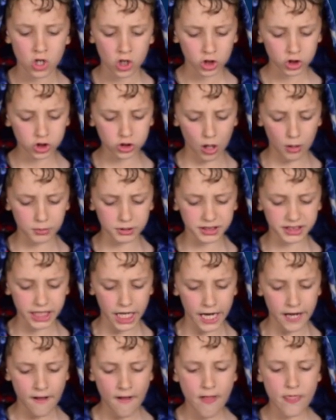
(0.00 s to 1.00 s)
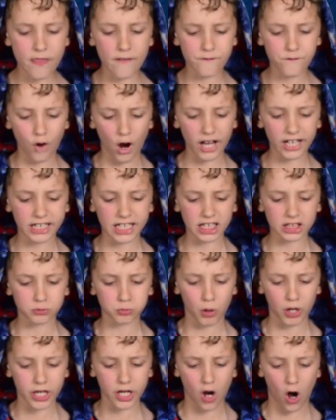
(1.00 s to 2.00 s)
So I'm going to say the Vikings
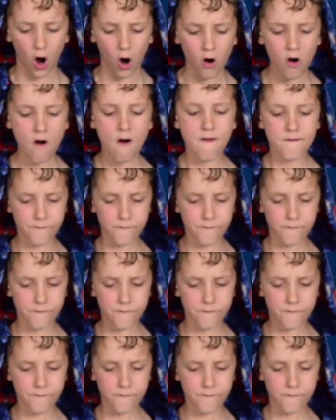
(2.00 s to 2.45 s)
won it all.